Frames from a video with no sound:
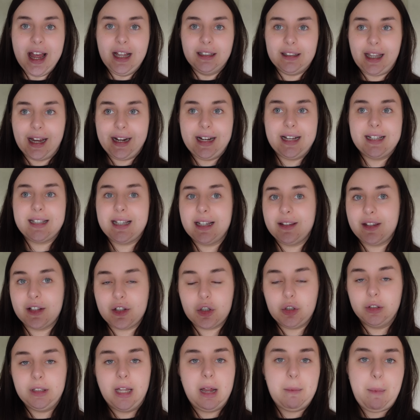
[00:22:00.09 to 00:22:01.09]
Like I said,
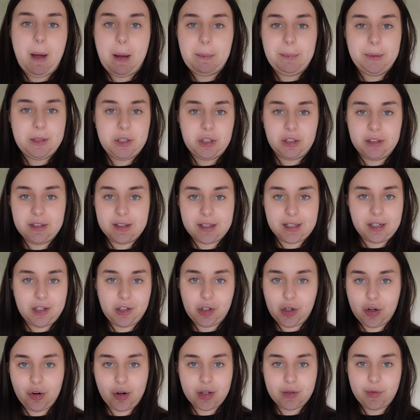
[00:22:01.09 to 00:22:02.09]
there's only a Papa John's and a
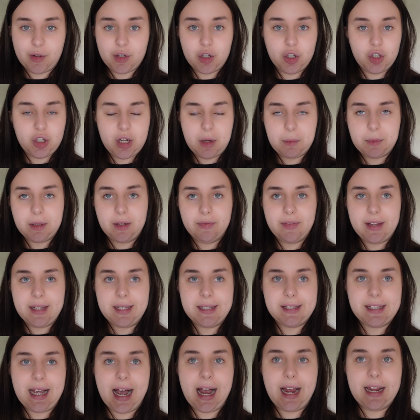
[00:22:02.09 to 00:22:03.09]
Cook's Fish and Chips on
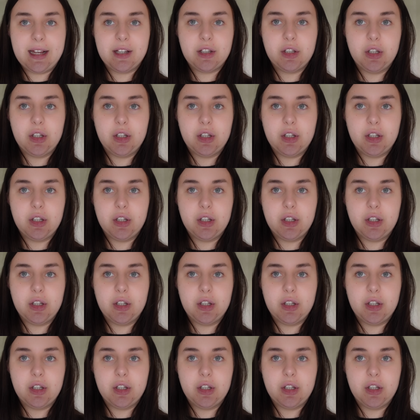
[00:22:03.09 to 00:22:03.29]
this site.